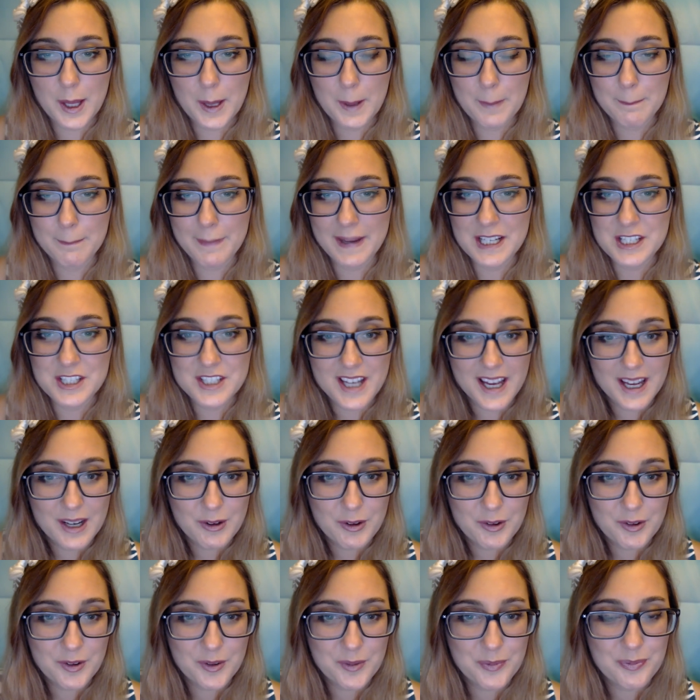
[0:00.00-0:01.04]
my
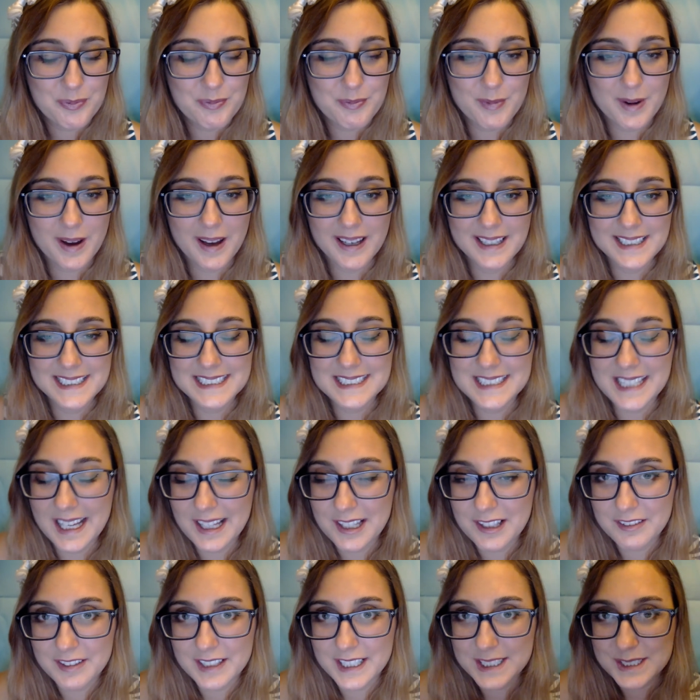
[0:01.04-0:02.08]
channel, my style of
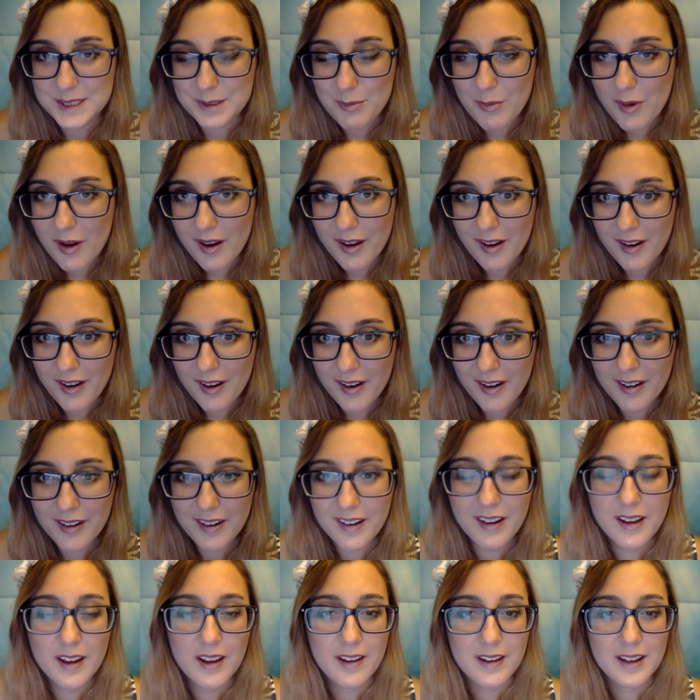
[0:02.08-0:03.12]
ASMR,
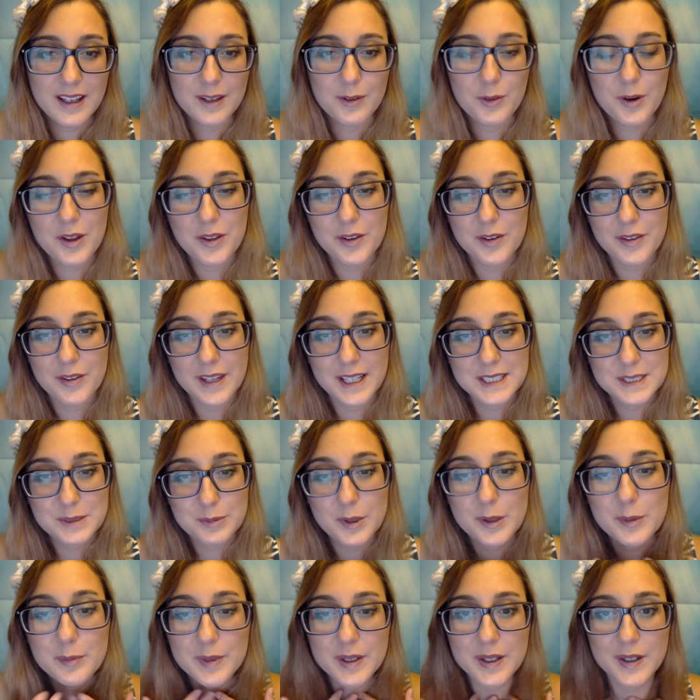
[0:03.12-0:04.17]
whether they
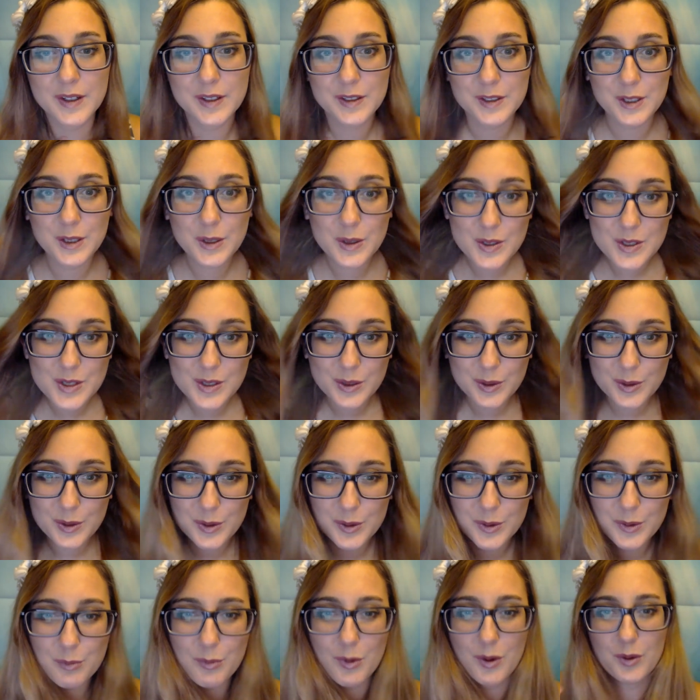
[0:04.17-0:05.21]
support me on
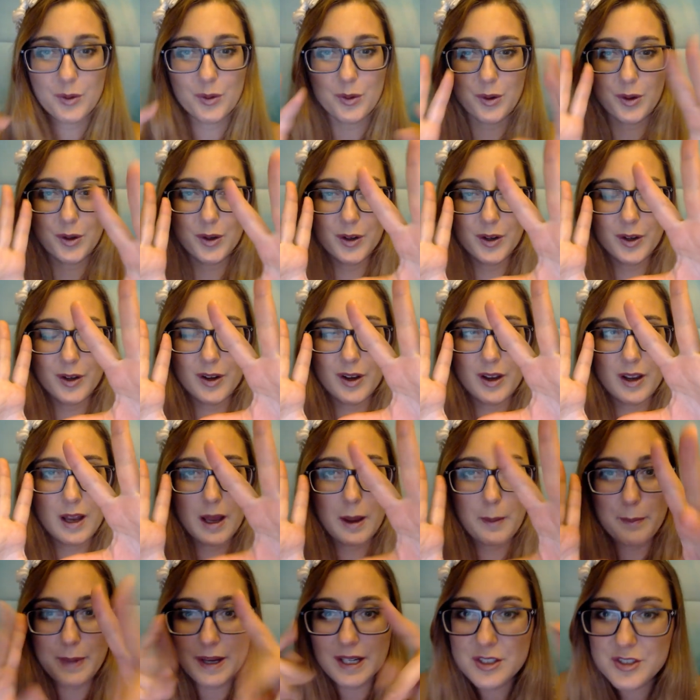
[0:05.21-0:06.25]
YouTube or
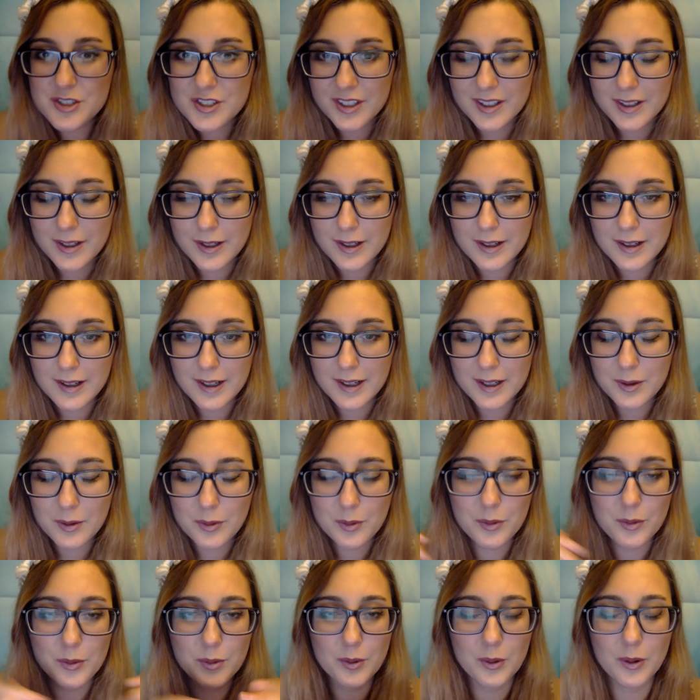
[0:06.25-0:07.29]
Patreon
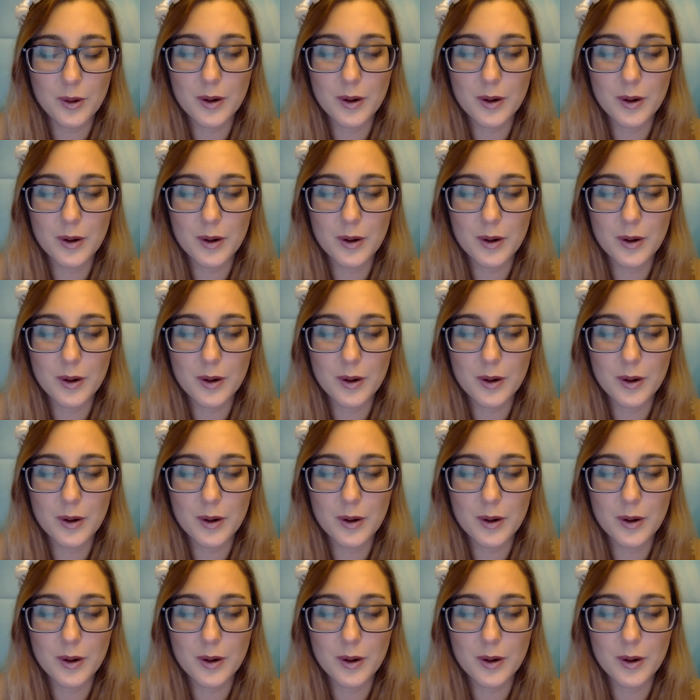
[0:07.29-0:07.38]
or